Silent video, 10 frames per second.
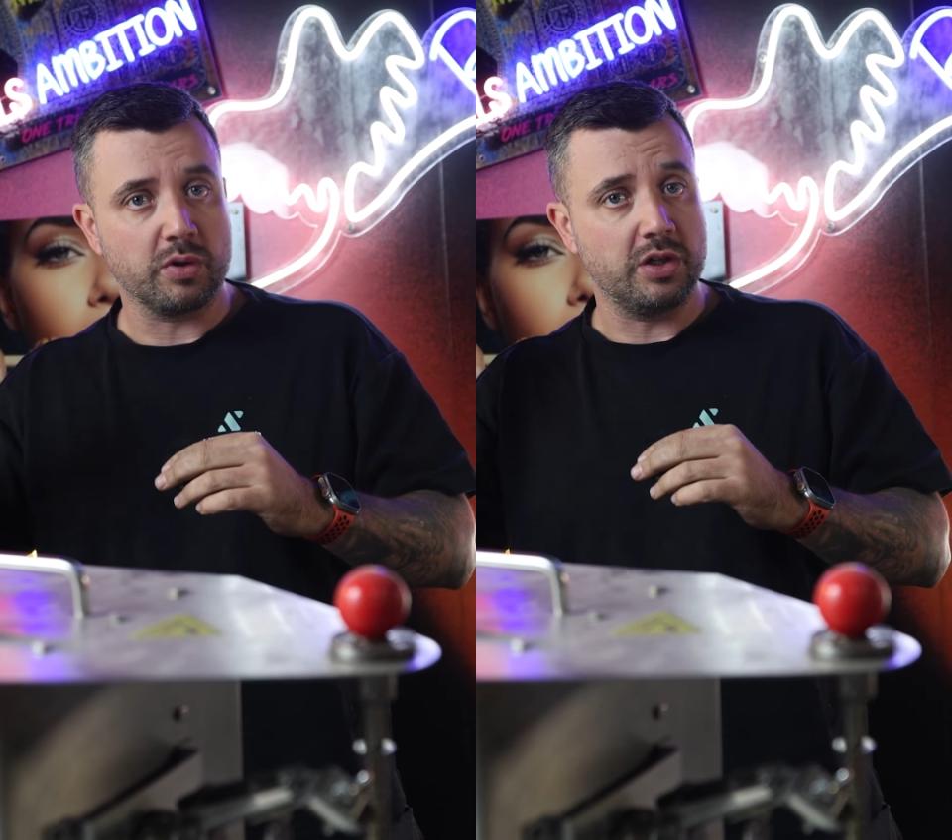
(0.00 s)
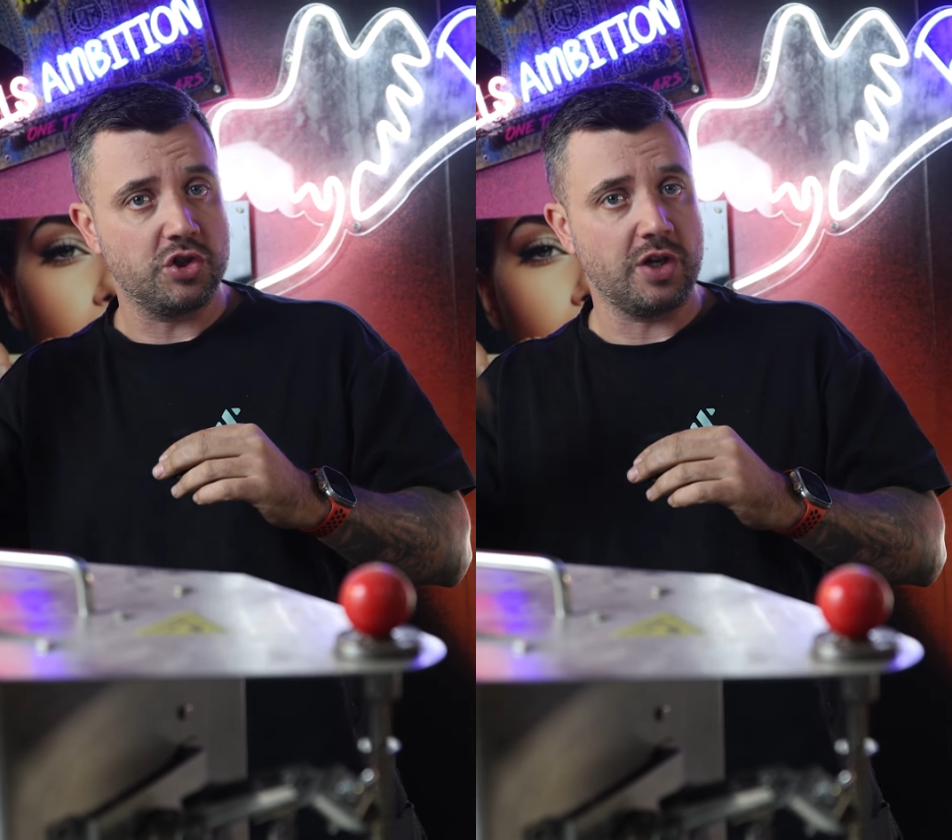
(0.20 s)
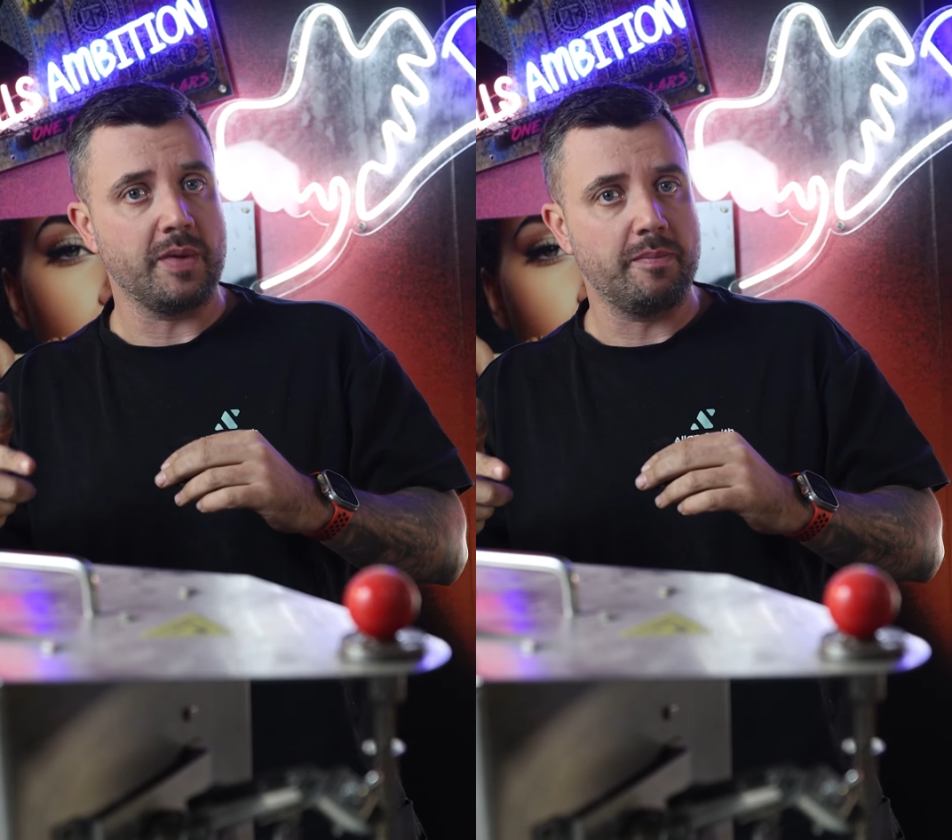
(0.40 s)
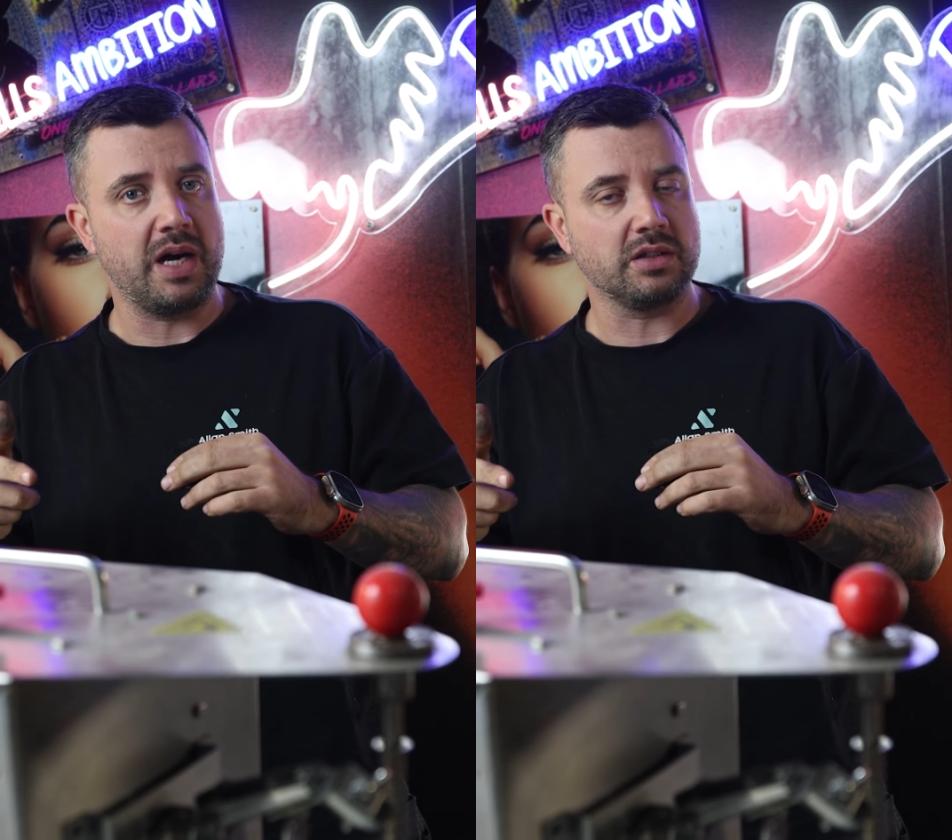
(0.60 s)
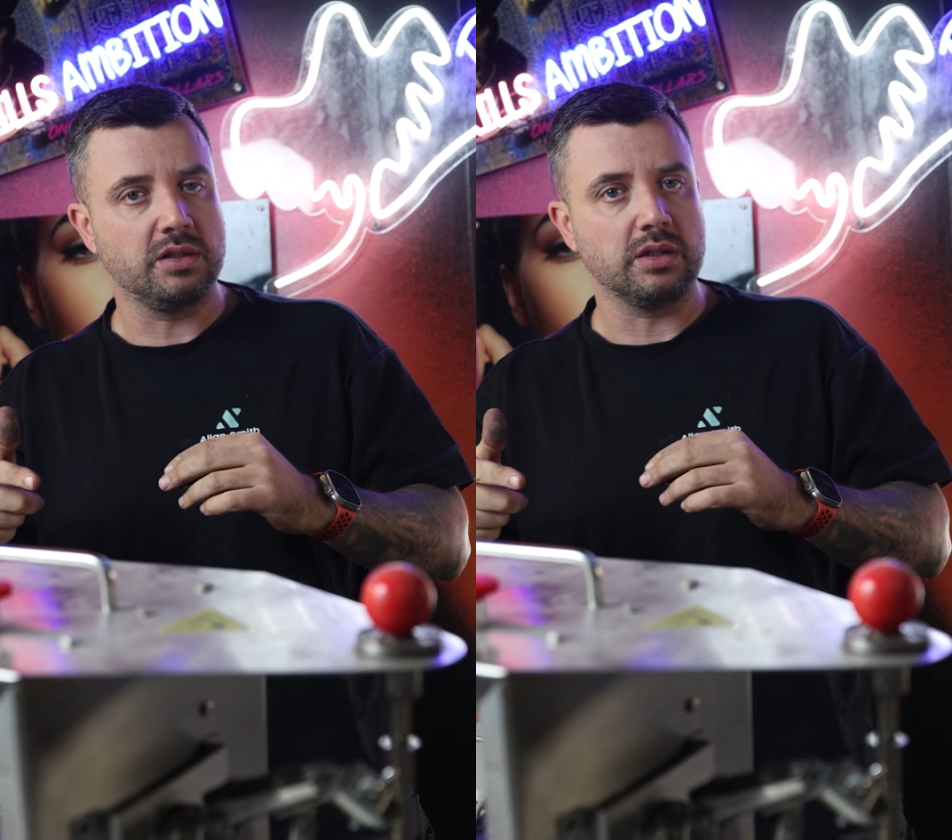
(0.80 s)
We're going to ship them
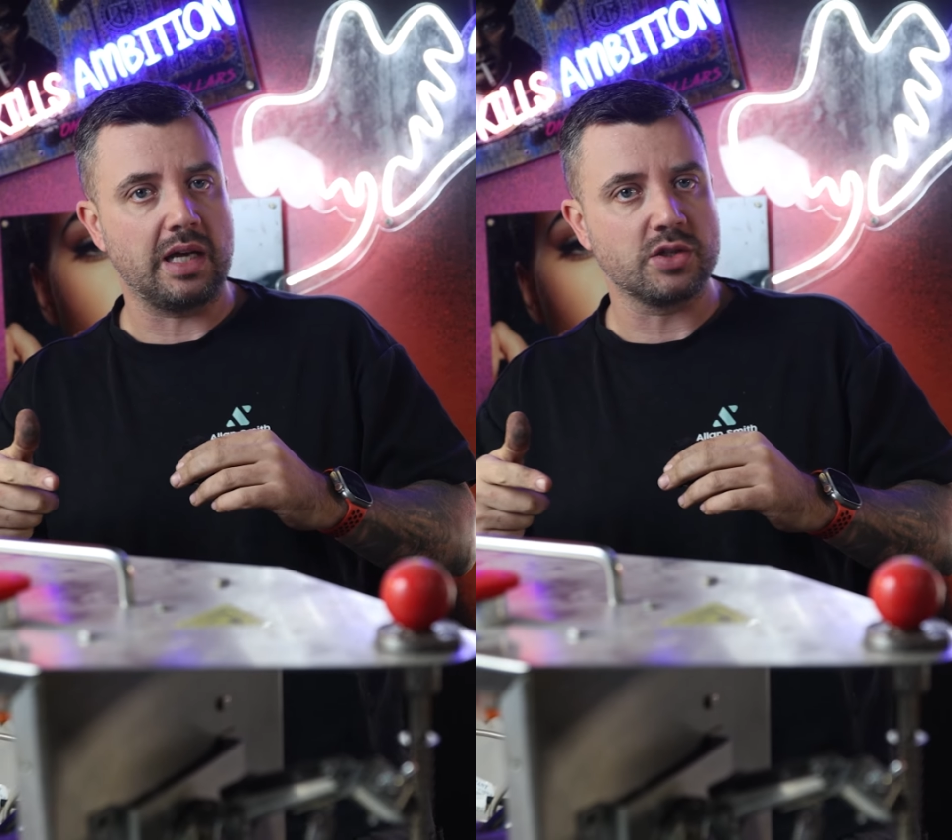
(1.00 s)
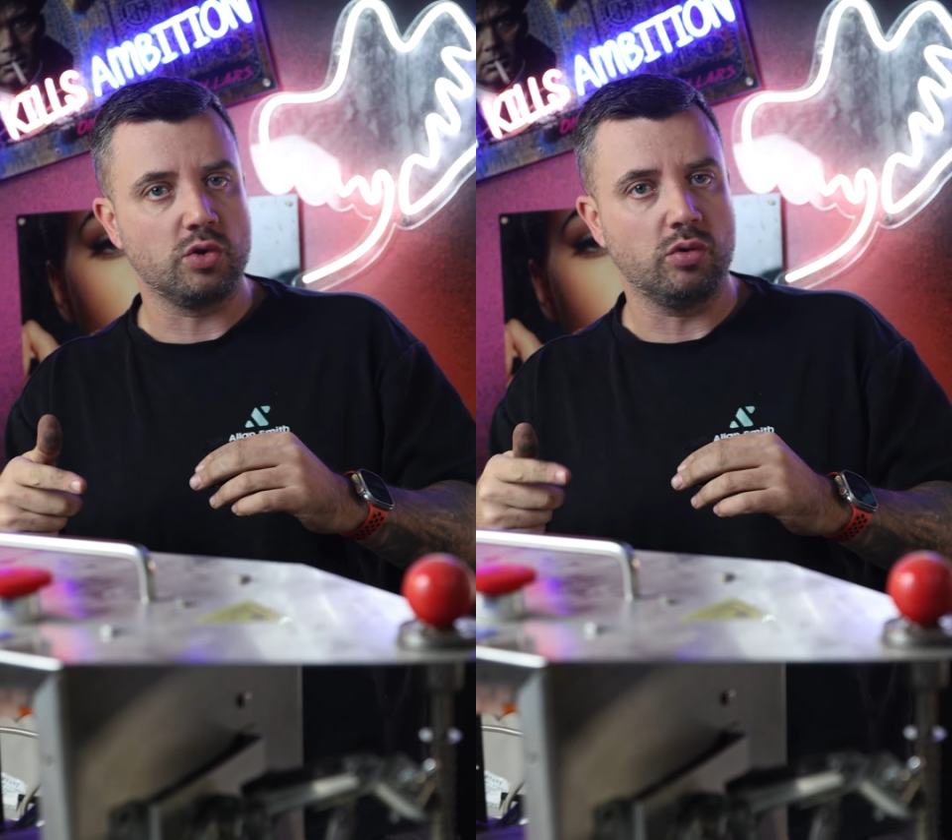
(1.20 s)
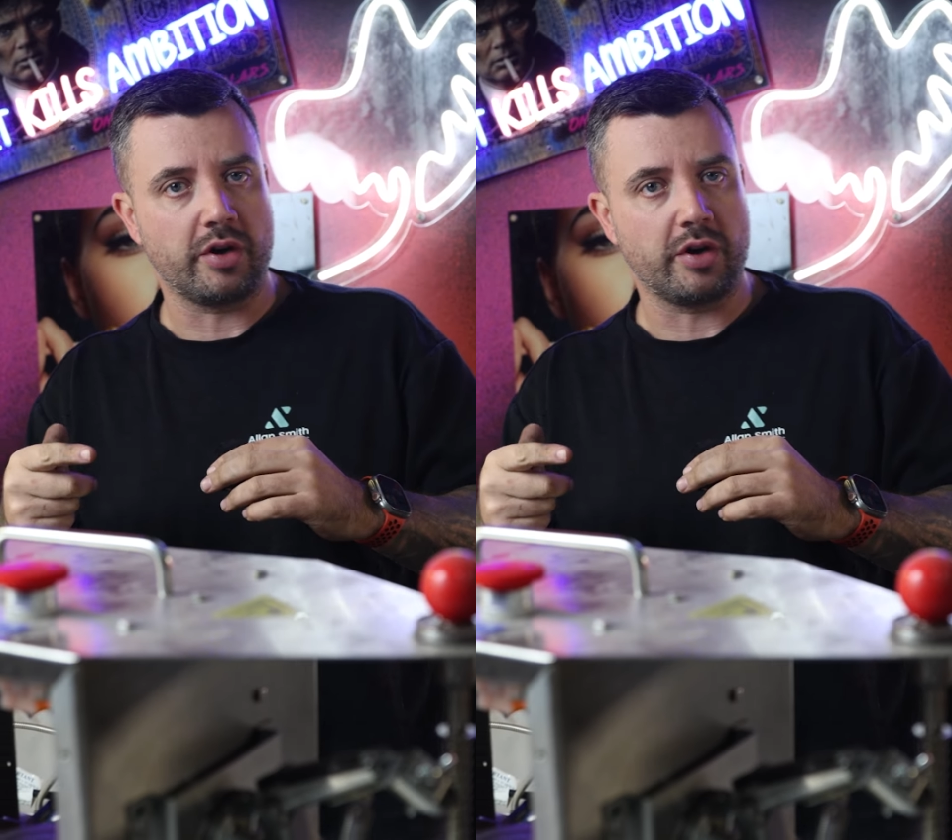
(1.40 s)
back to Glasgow